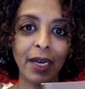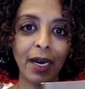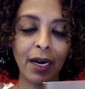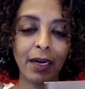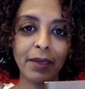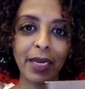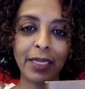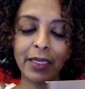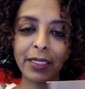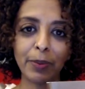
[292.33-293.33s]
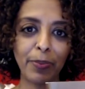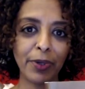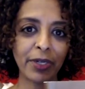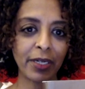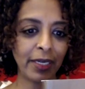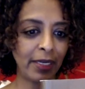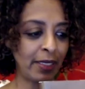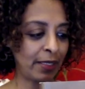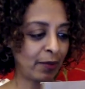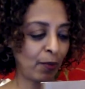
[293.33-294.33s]
and this book
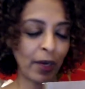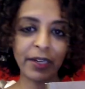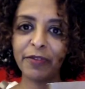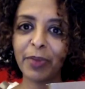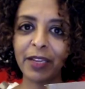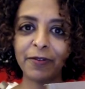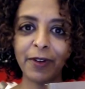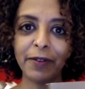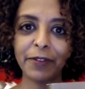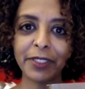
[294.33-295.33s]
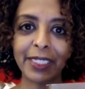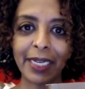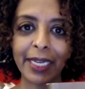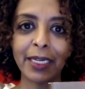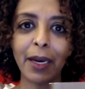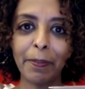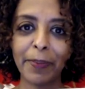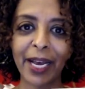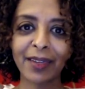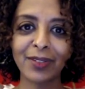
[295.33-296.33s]
is one of my favorites and I come
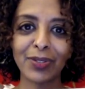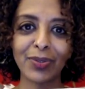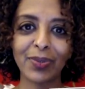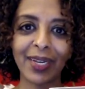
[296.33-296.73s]
back to